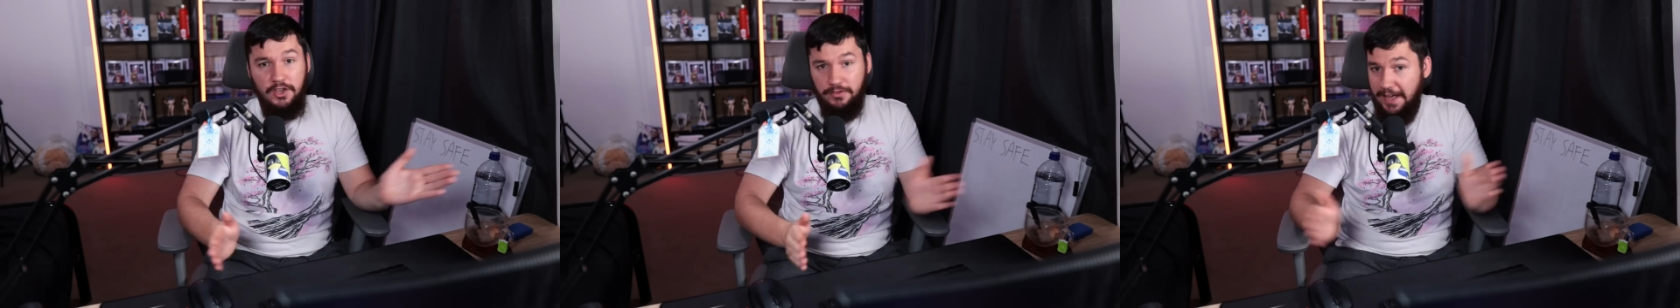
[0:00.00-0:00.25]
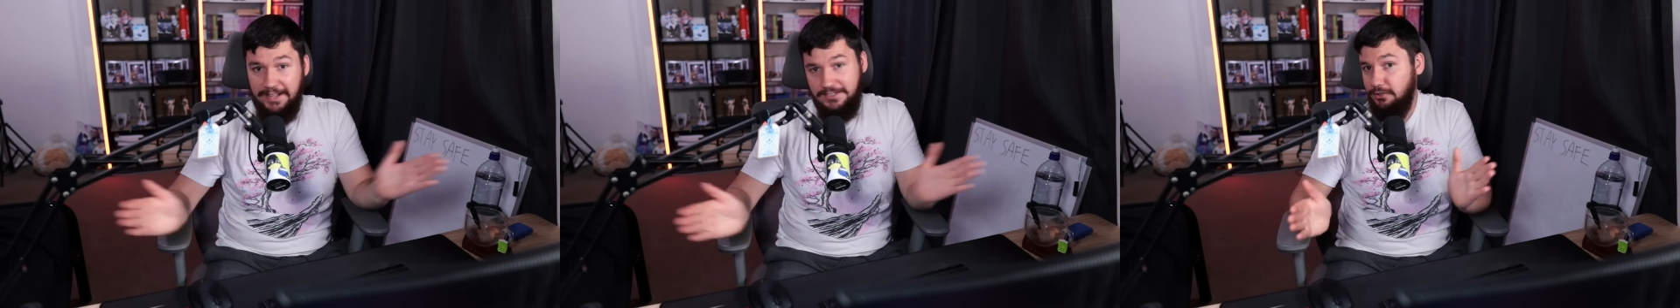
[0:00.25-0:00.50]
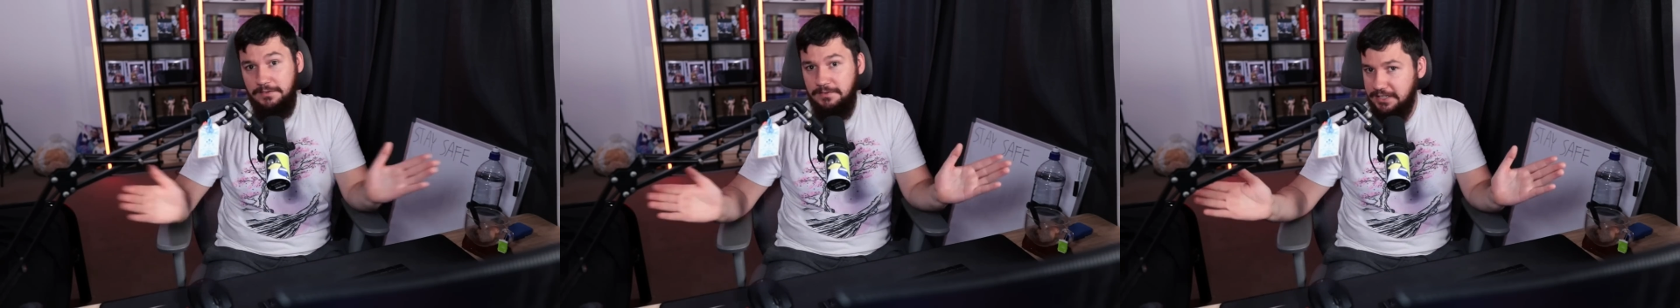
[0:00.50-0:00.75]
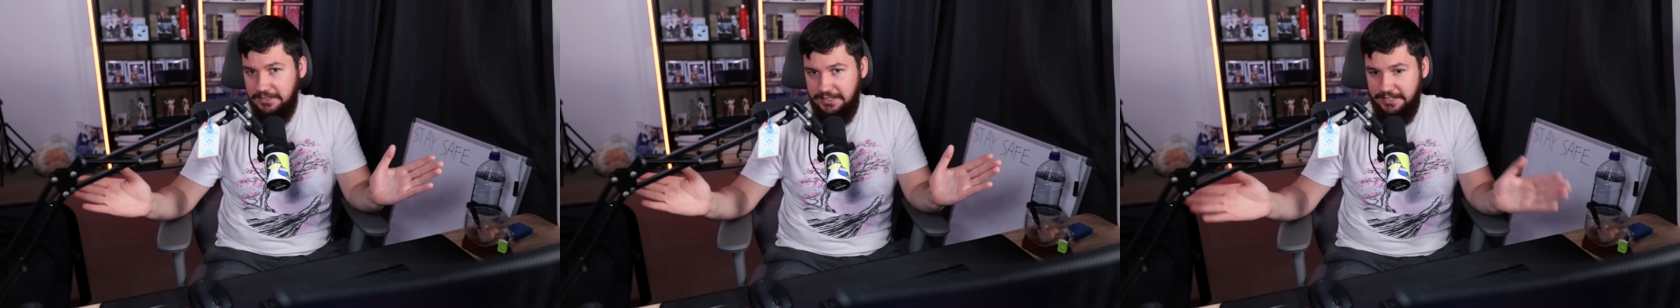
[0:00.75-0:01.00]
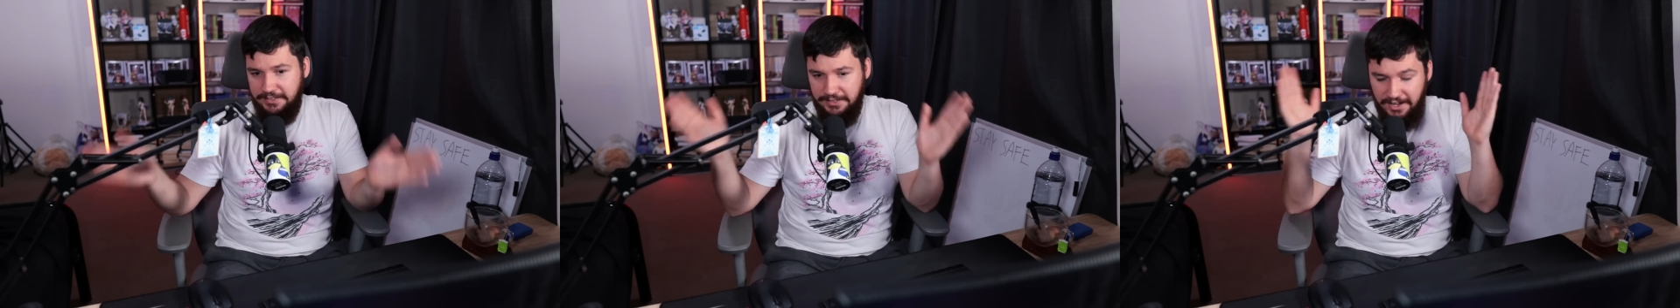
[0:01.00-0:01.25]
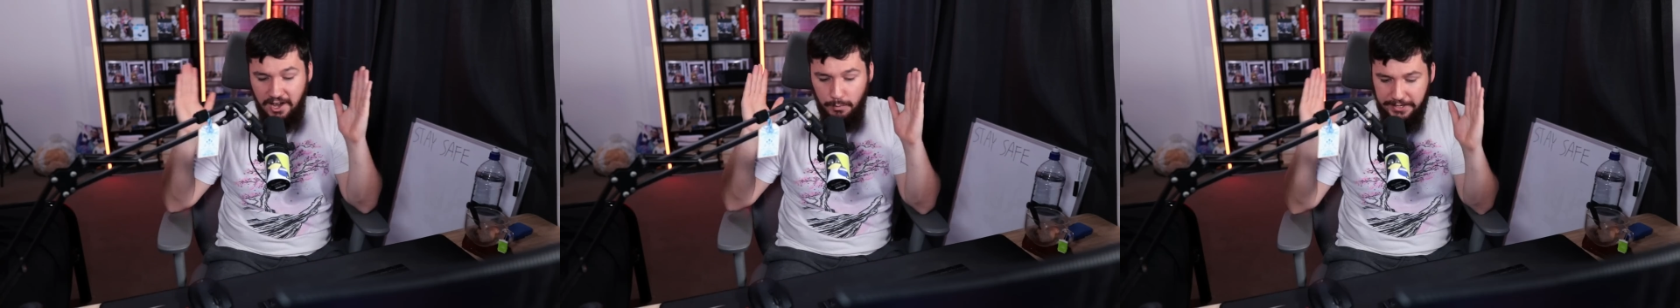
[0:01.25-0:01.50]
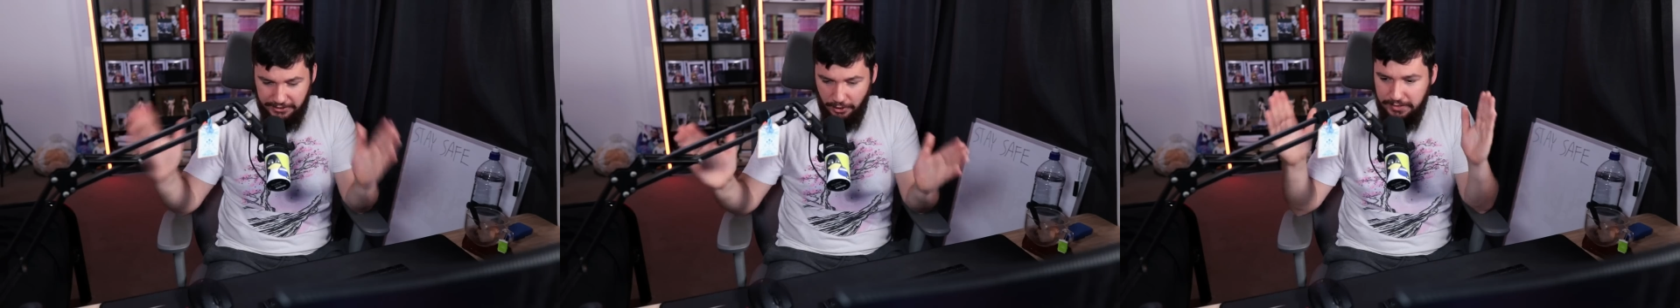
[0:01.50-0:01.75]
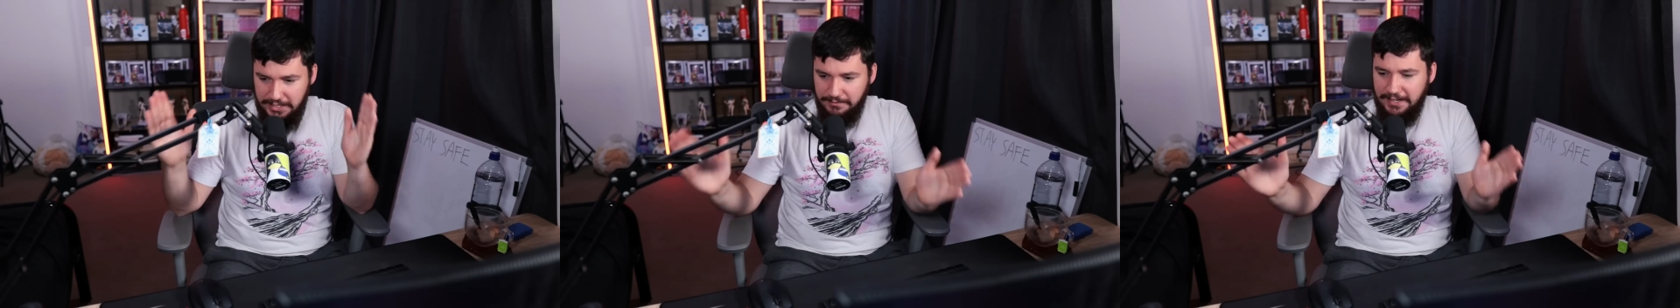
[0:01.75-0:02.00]
That's not even consistent. We
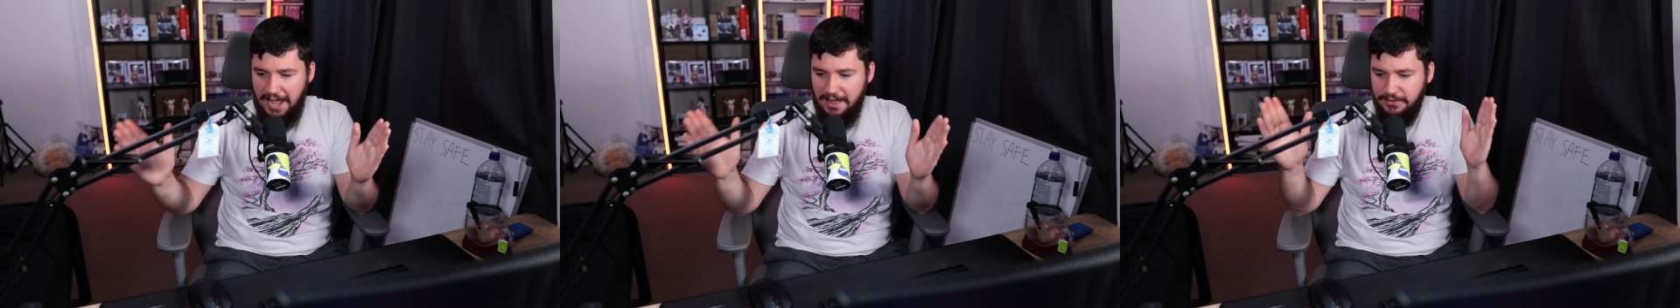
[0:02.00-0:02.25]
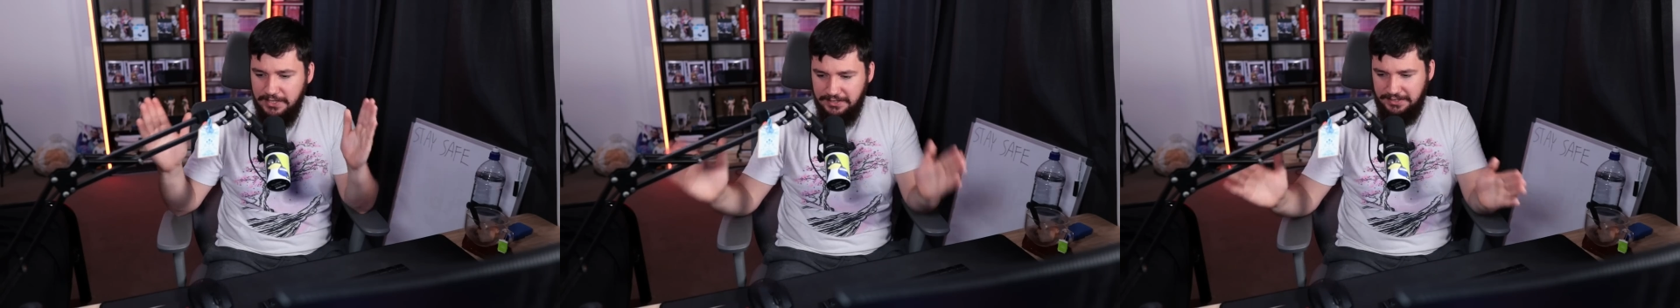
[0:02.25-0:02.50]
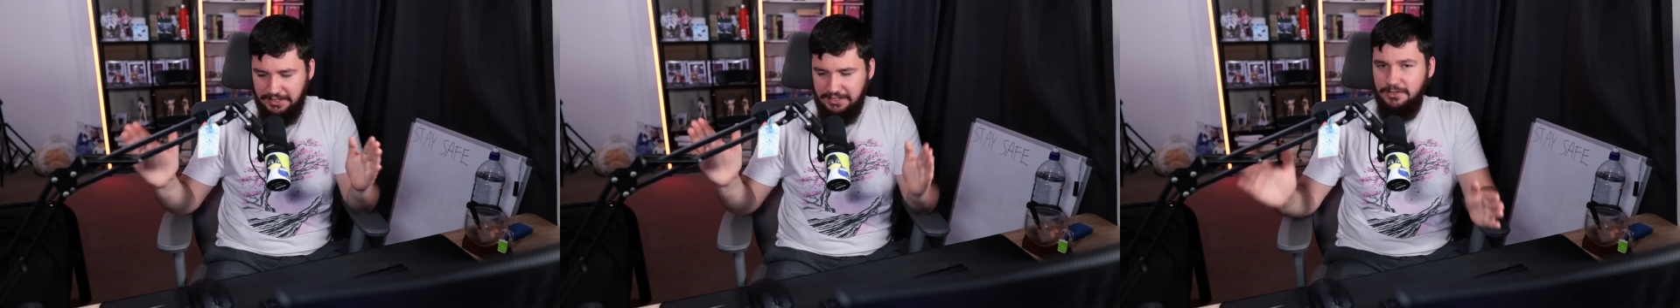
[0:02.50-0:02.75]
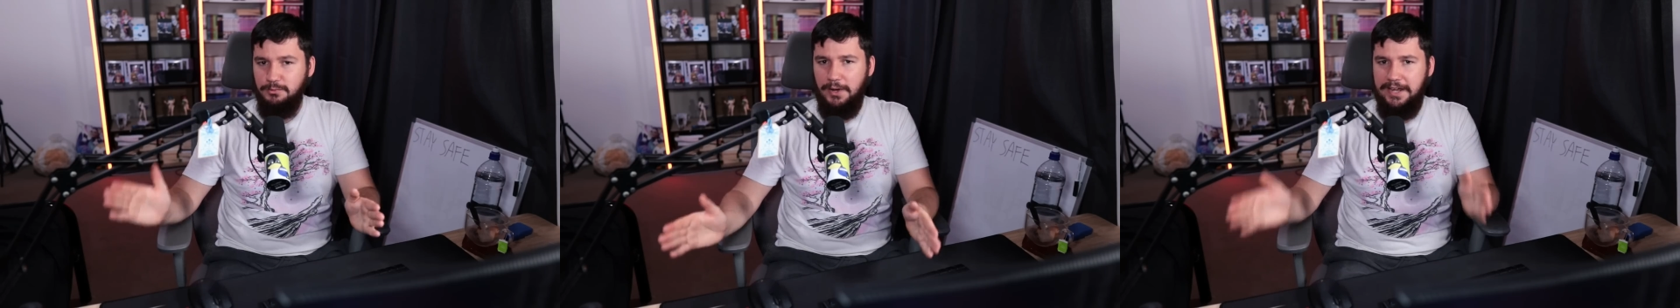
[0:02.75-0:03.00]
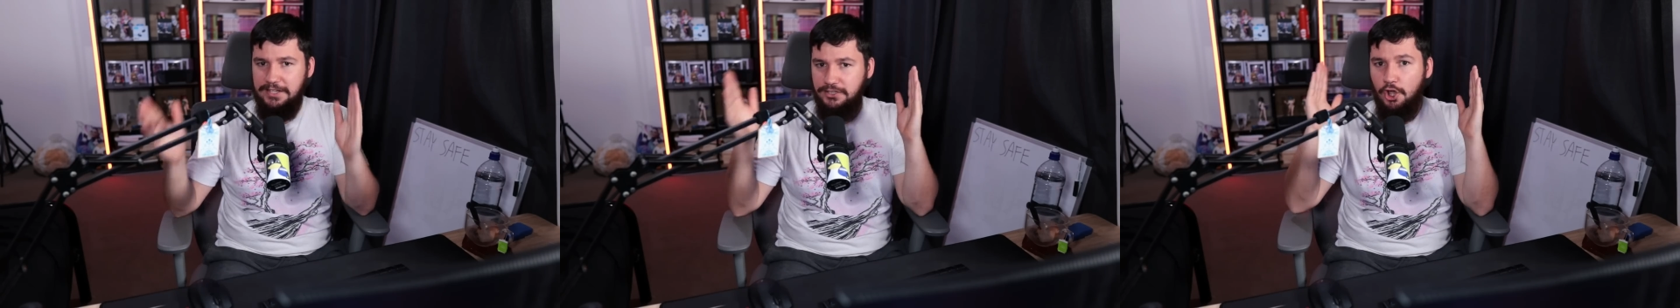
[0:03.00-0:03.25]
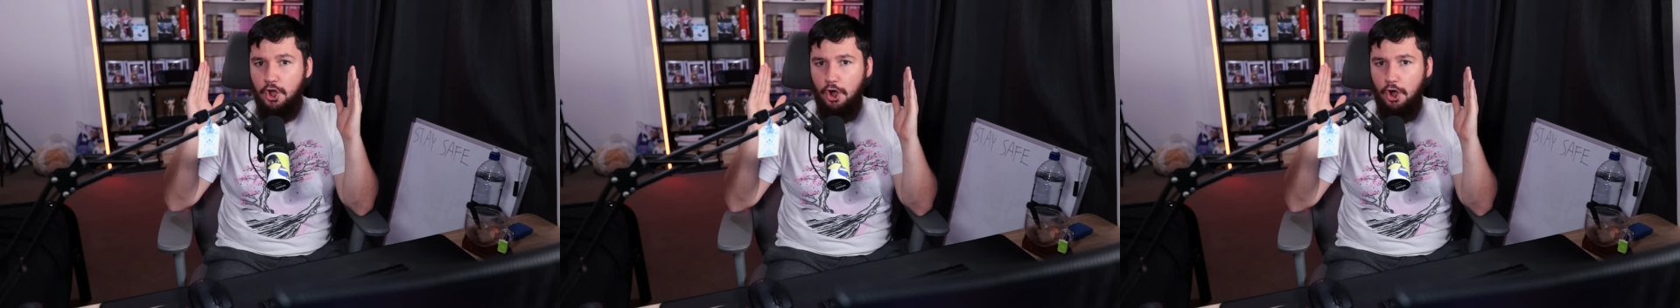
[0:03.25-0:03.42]
don't even have consistent ways